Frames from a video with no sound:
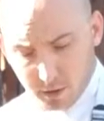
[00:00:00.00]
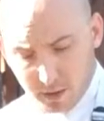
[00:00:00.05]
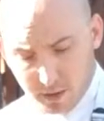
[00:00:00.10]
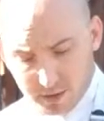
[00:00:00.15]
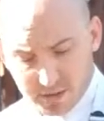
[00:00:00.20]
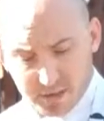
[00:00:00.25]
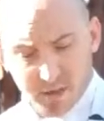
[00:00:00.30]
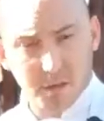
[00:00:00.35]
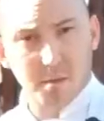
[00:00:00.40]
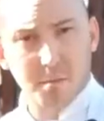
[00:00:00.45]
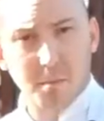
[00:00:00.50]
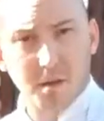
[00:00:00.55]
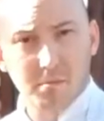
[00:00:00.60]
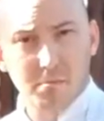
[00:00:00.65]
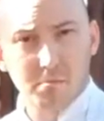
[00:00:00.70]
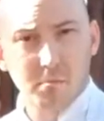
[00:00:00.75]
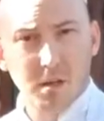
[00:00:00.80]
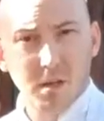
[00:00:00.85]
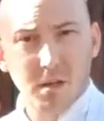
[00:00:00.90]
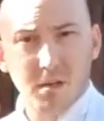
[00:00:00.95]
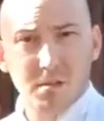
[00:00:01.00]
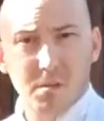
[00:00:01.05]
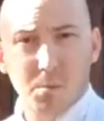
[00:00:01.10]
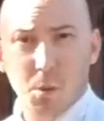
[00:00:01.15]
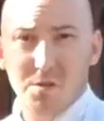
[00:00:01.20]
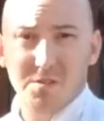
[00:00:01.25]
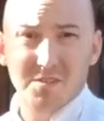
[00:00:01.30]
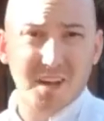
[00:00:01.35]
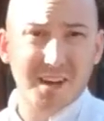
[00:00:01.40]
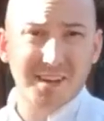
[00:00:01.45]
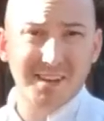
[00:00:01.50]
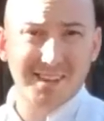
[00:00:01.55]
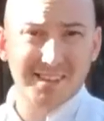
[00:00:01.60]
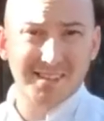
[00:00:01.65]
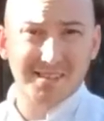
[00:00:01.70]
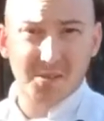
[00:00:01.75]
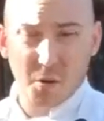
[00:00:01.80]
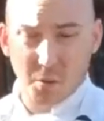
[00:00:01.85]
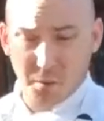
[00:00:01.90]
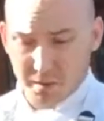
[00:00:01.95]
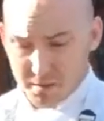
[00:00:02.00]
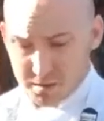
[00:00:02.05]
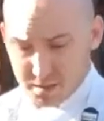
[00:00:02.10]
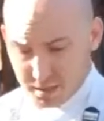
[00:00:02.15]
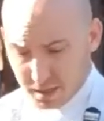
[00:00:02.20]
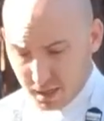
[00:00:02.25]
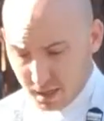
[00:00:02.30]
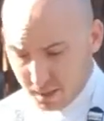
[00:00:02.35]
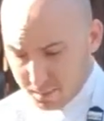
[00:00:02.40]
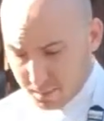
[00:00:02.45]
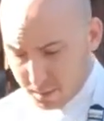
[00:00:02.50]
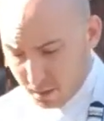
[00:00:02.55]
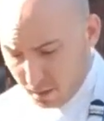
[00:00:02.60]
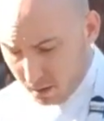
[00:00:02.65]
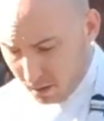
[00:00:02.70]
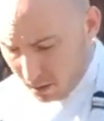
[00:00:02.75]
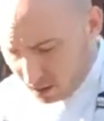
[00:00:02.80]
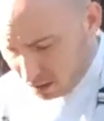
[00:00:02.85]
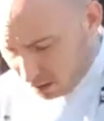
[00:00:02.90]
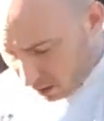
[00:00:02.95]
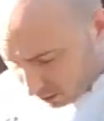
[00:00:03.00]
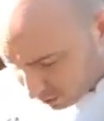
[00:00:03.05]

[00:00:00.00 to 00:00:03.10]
you let it sit on the bun, the more soggy it's going to get. I